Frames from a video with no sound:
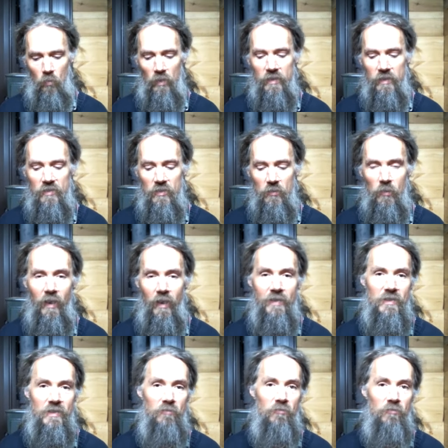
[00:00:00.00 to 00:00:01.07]
what is it
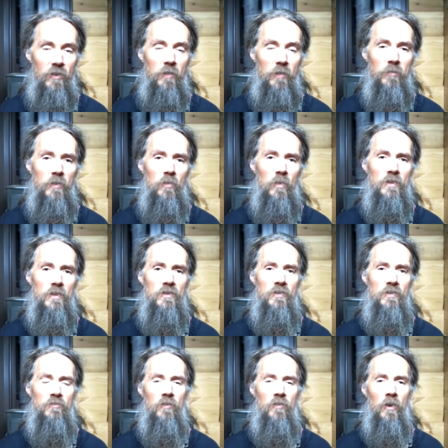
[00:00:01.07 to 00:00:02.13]
rising from and what does
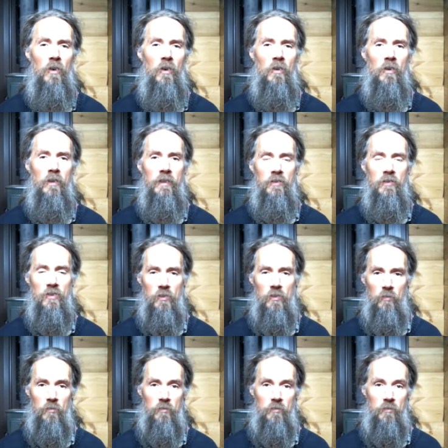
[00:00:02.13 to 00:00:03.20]
it fall
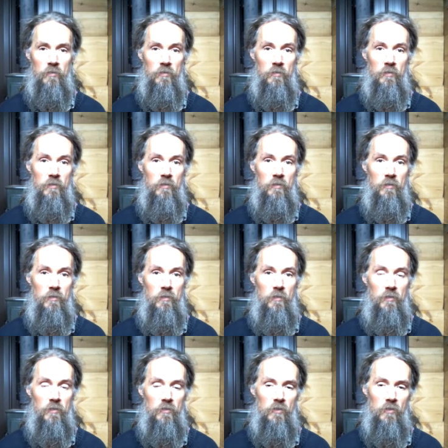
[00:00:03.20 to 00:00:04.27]
into?
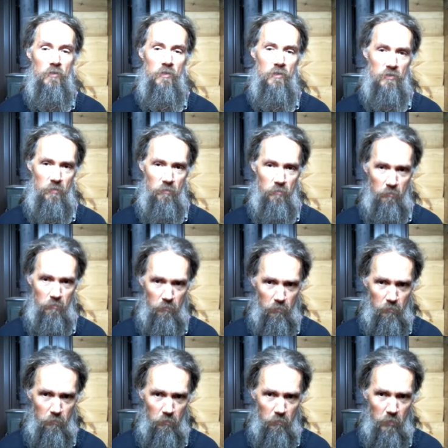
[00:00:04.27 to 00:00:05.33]
So there's a
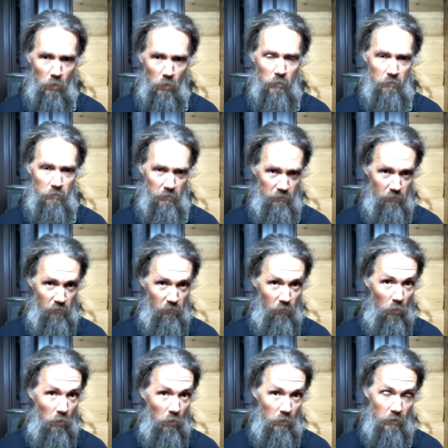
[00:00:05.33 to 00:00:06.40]
moment
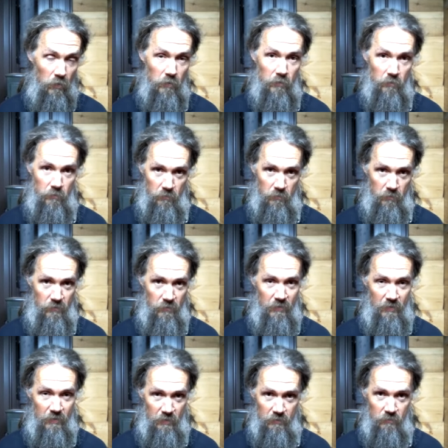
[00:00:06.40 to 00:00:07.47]
before the
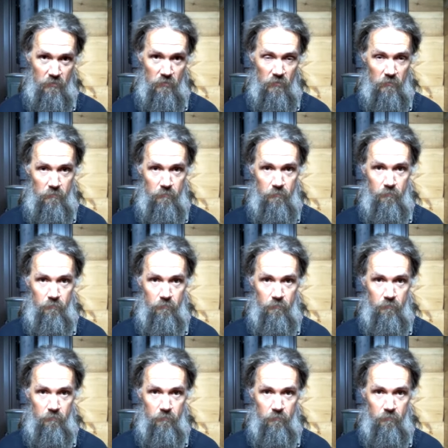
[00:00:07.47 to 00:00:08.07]
thing is,